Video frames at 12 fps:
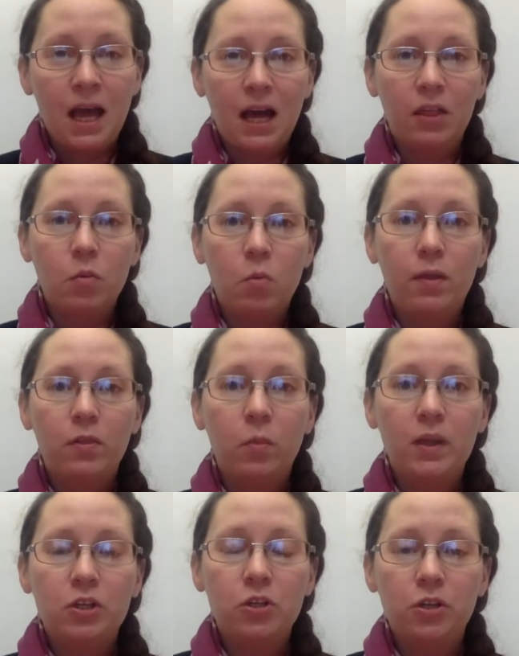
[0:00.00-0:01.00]
and the one that
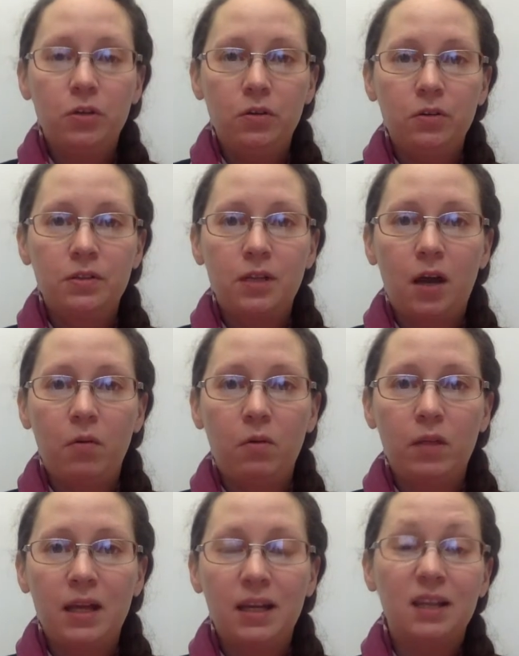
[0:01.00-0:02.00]
we choose I will
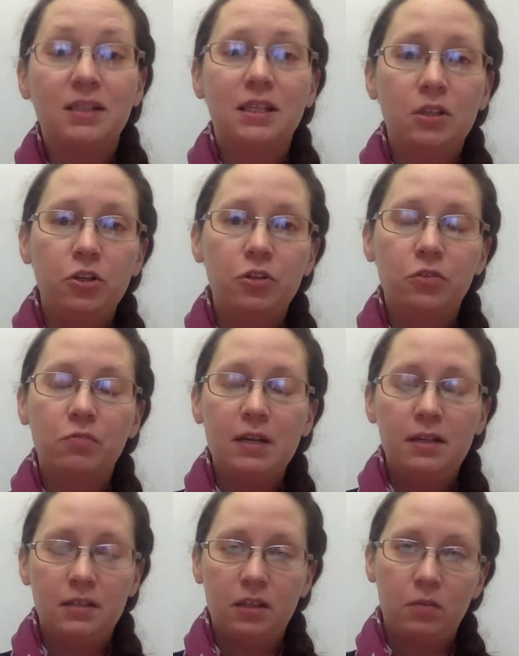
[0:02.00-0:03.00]
then continue to
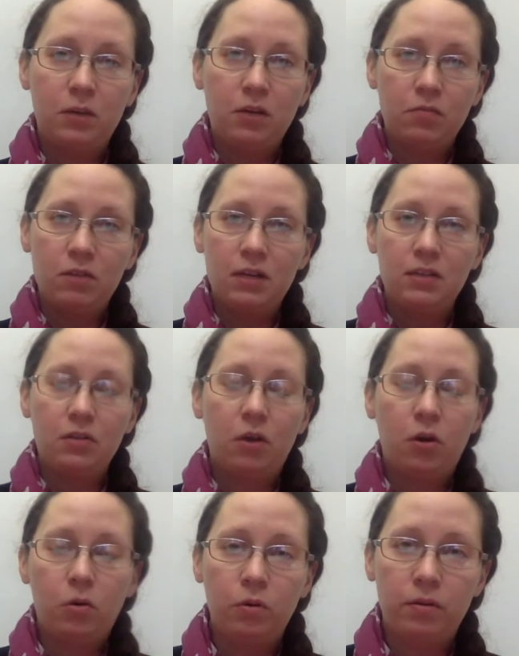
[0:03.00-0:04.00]
read so that we can read the whole